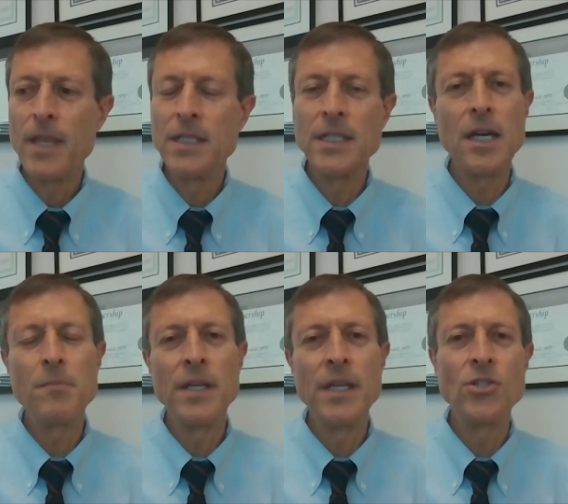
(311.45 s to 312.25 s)
designed
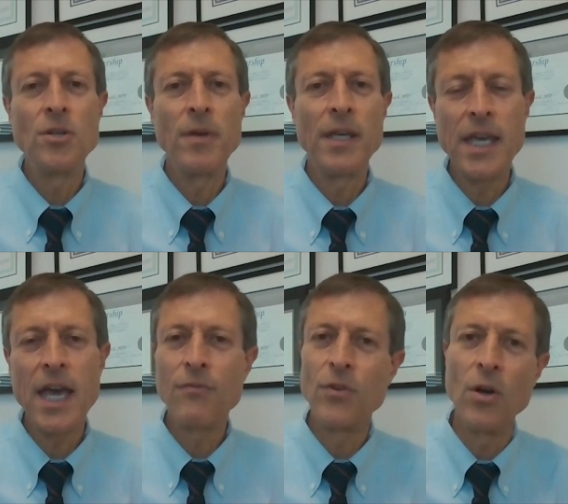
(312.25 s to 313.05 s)
by nature to make a
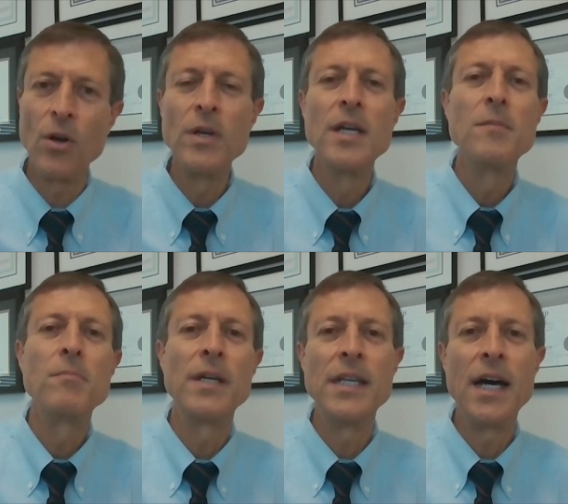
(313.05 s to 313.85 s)
calf grow,
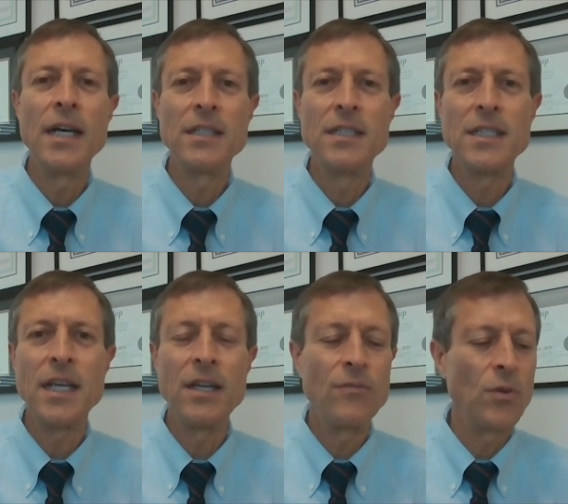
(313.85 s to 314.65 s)
but not
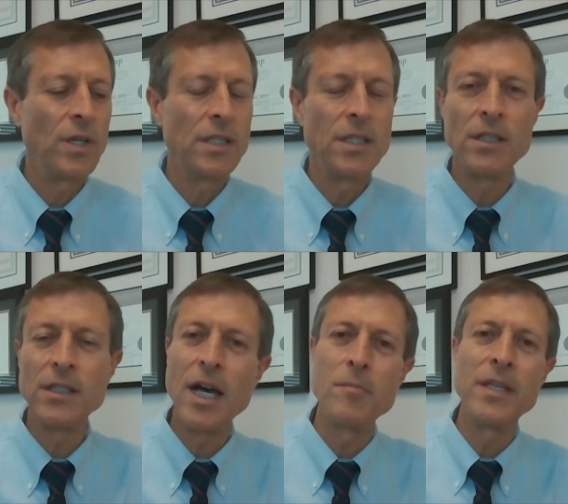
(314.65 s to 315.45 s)
designed for an
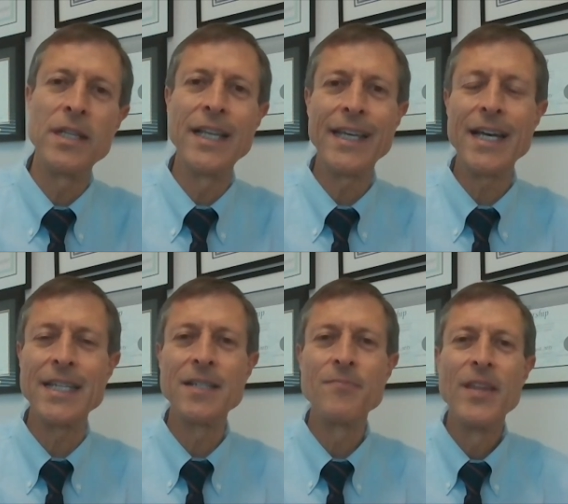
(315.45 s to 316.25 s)
adult hominid like us.